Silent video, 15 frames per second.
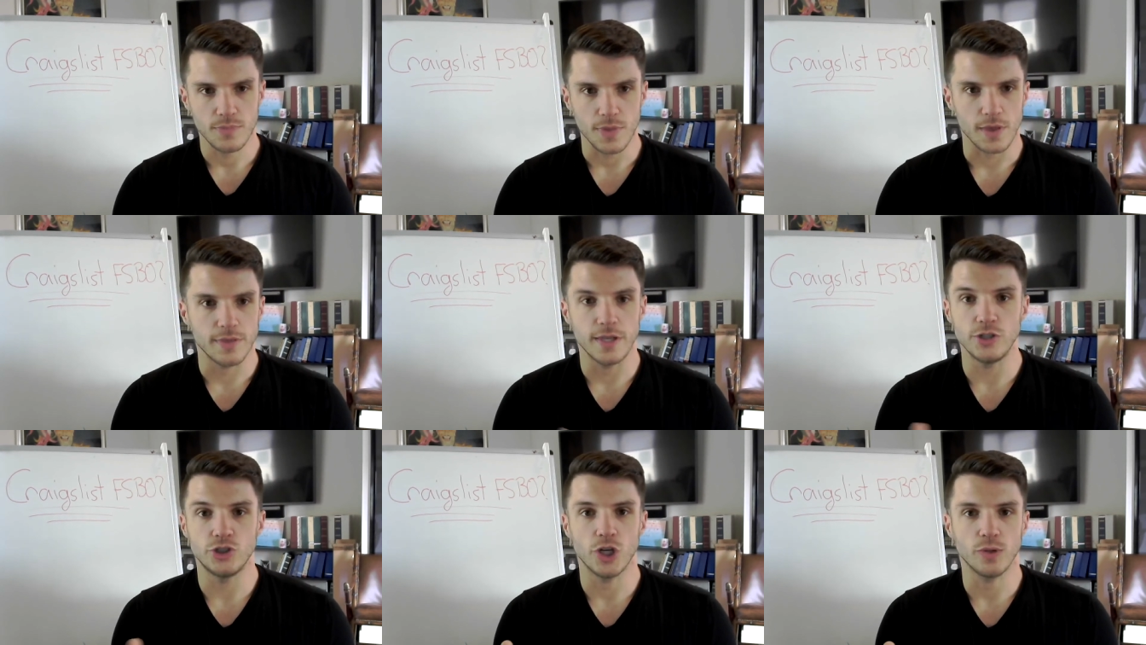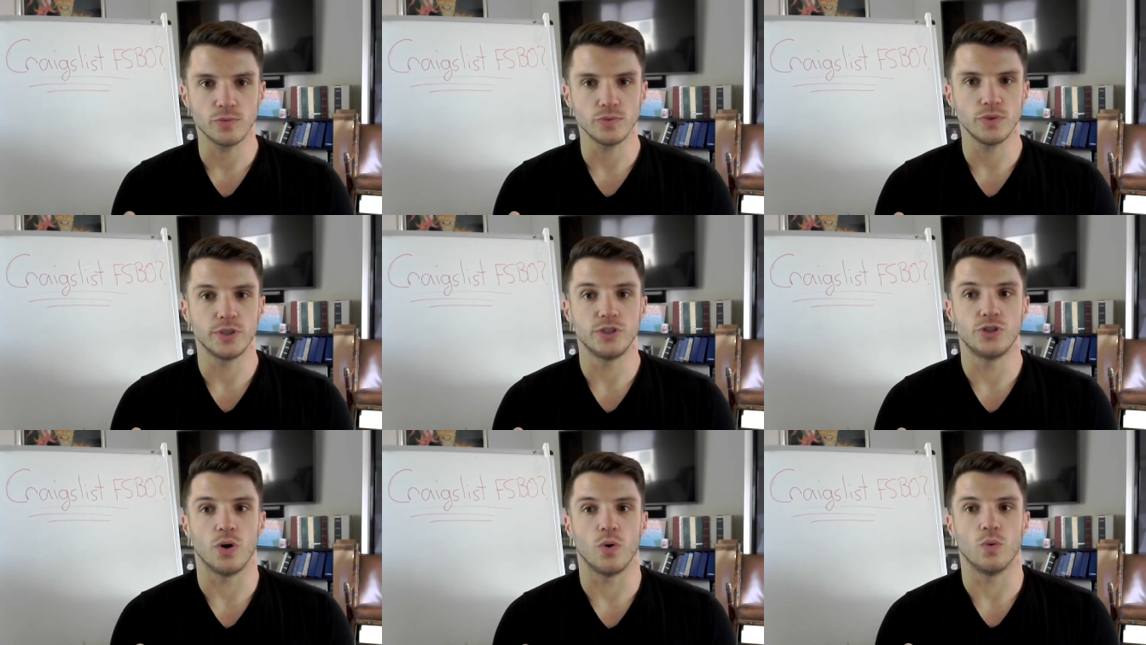they generally
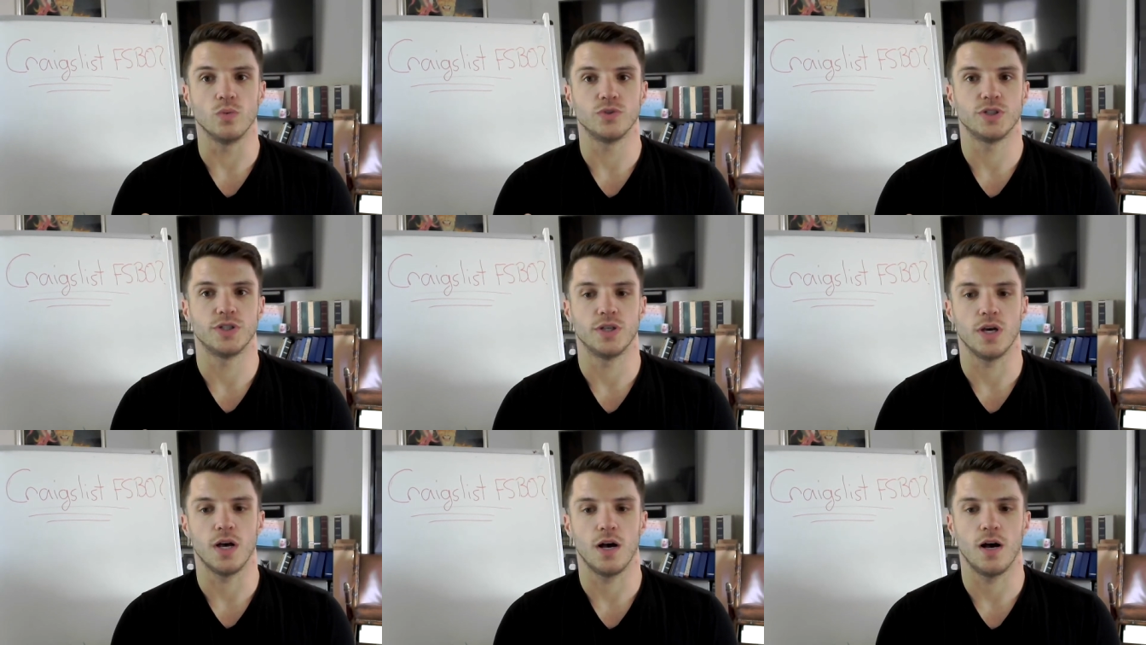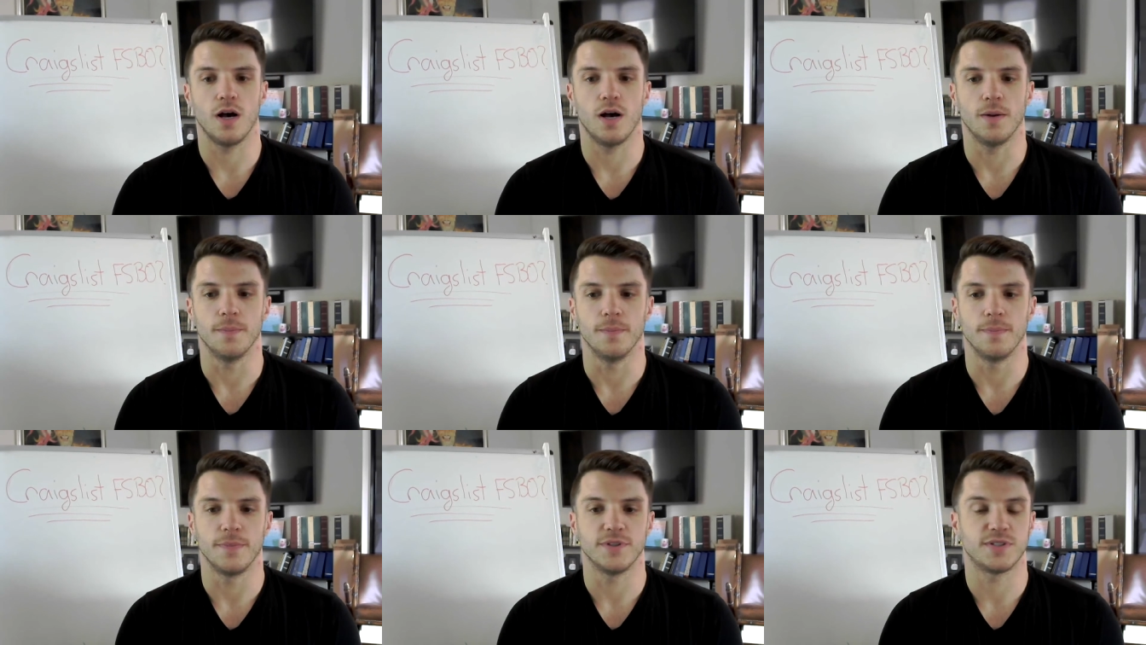don't um,
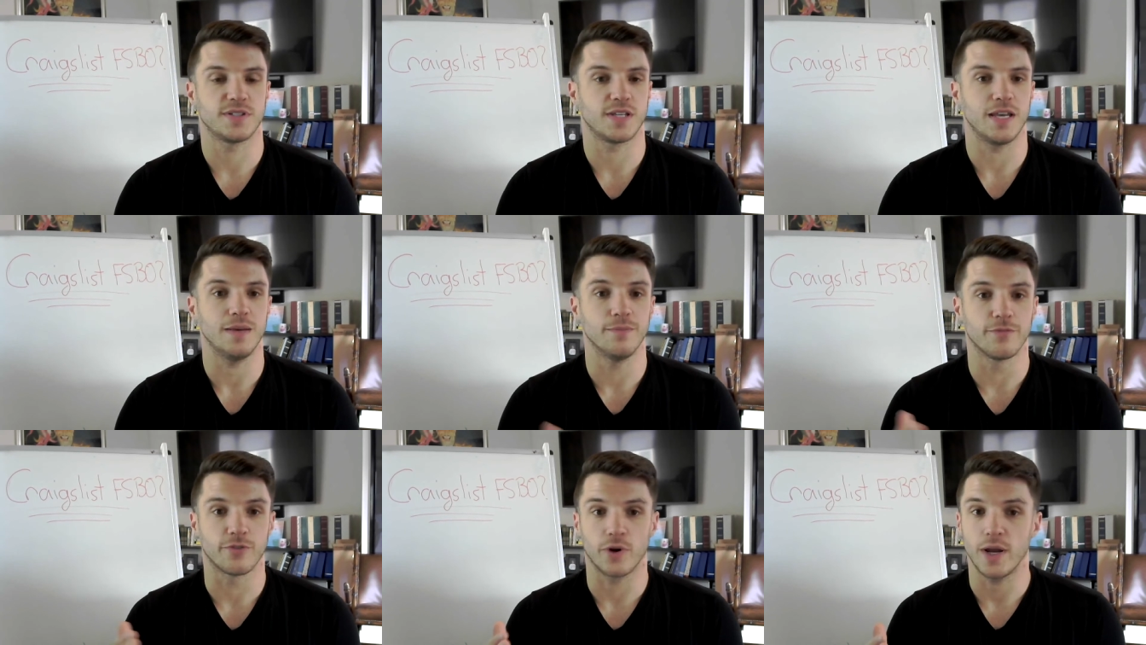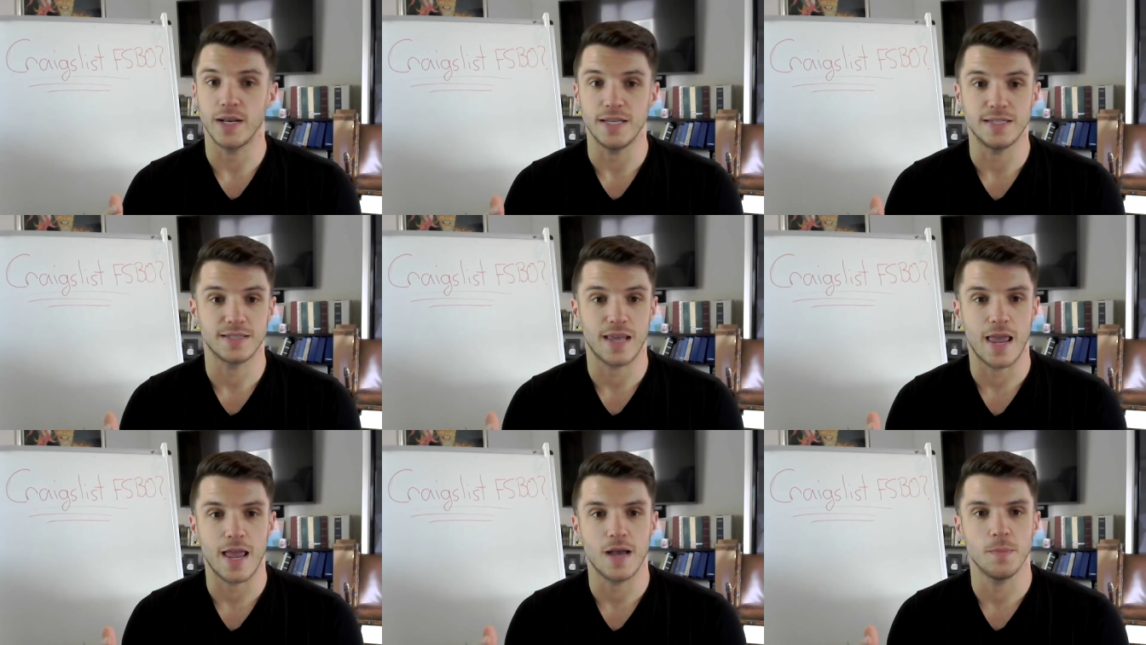skim for any
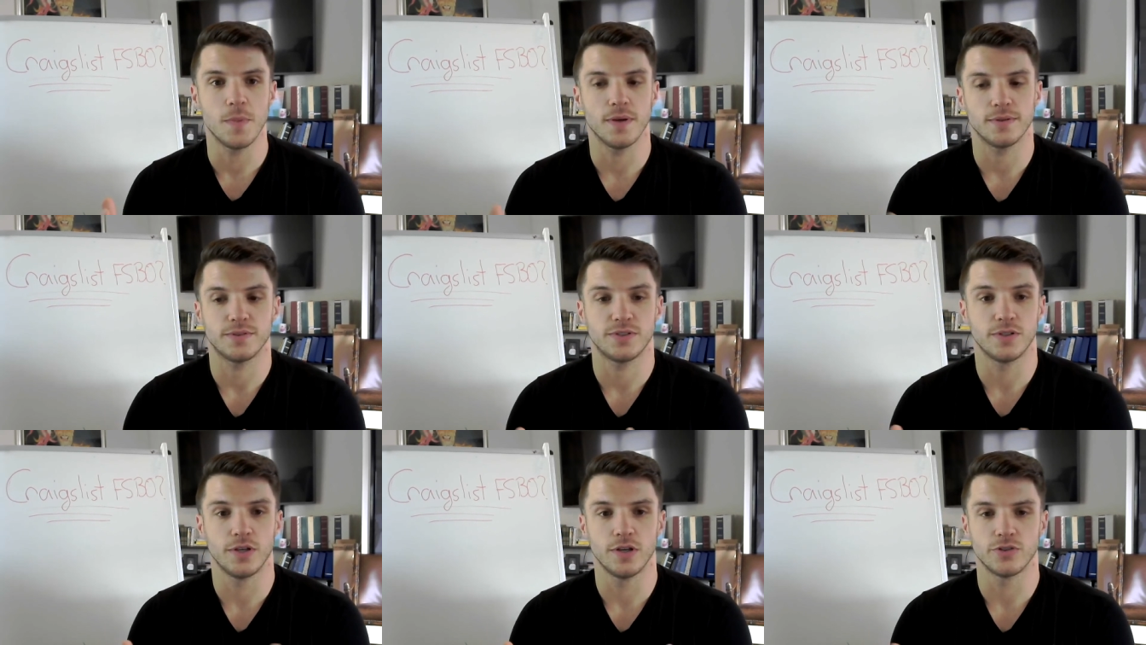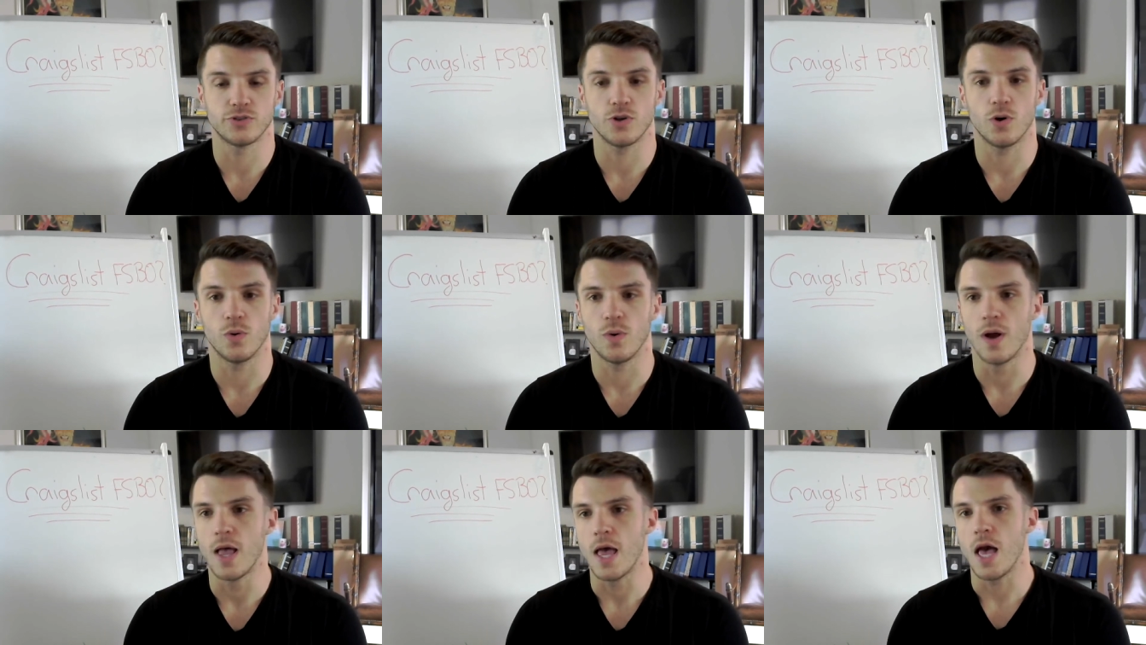scam, so
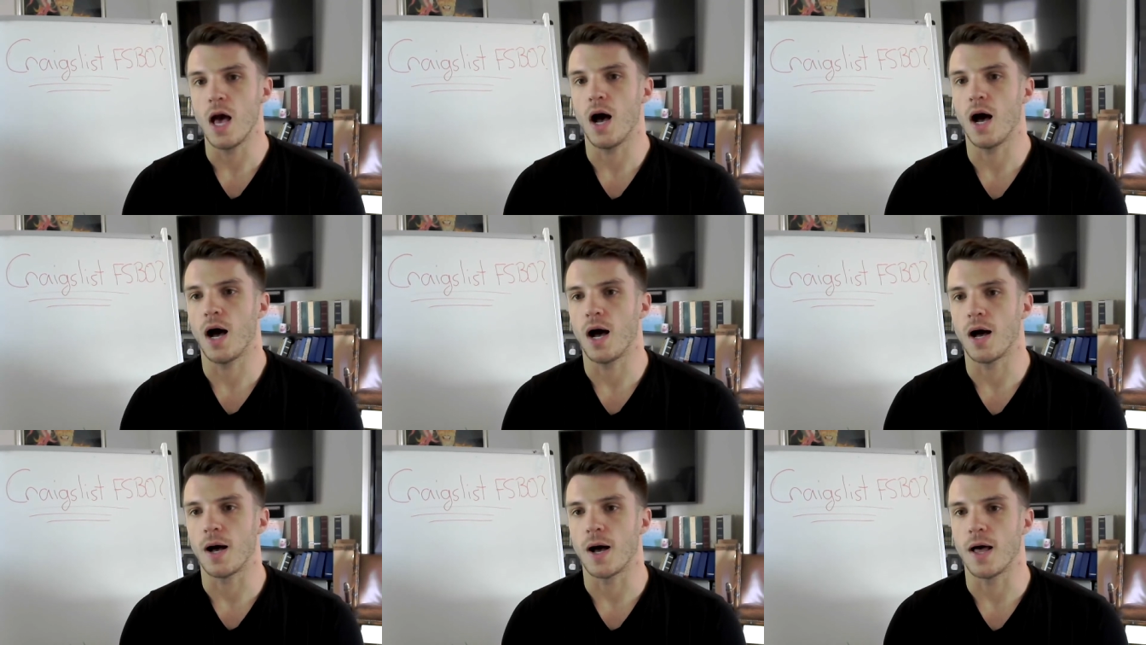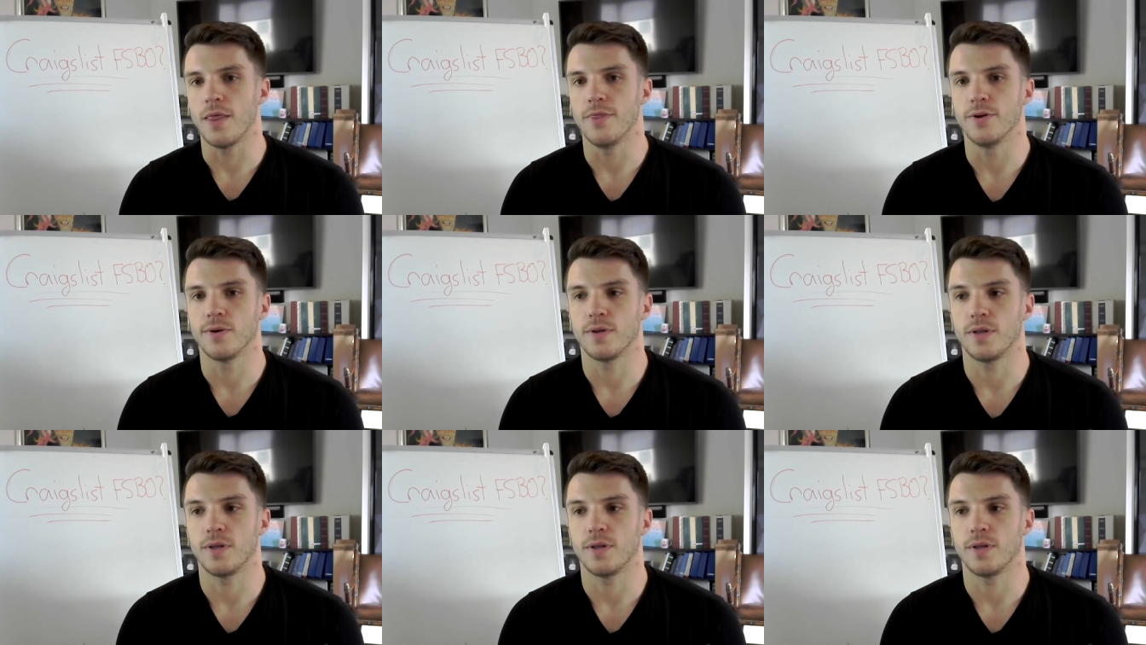uh, the